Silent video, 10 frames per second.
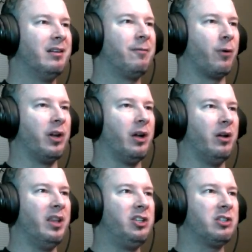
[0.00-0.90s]
for you,
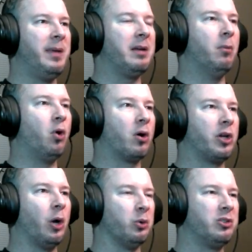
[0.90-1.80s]
and they just make more
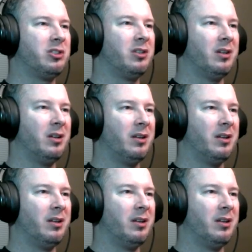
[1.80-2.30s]
ghosts.